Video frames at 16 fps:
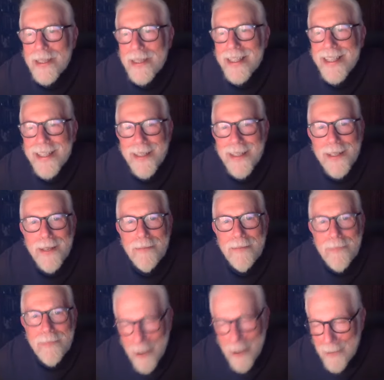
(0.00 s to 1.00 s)
till the
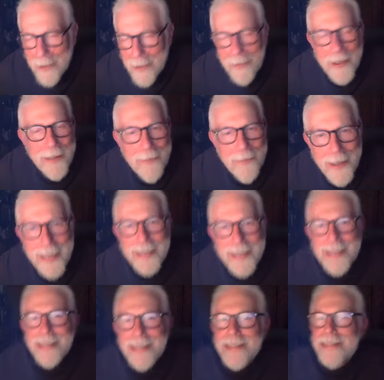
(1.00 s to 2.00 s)
moment we went
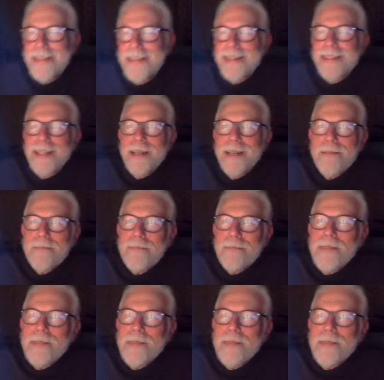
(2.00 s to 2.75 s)
to sleep.